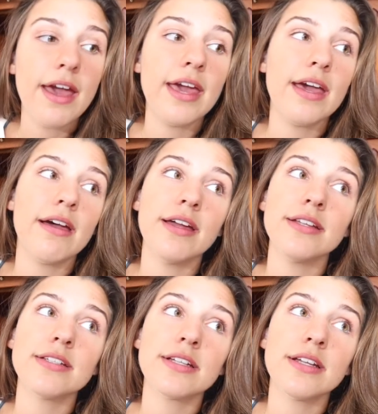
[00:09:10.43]

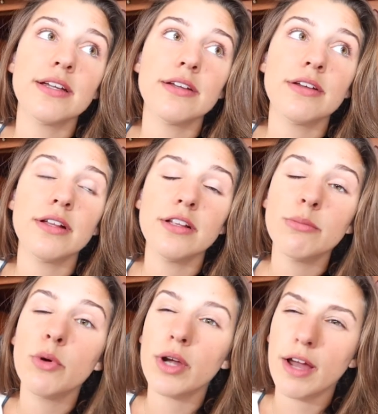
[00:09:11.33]
And a little
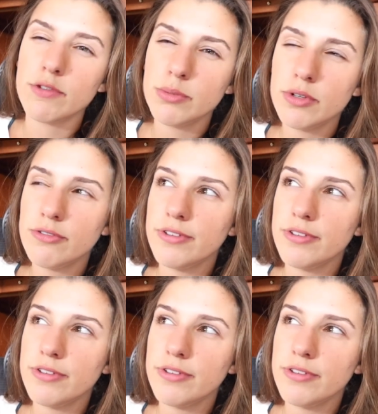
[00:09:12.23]
more comfortable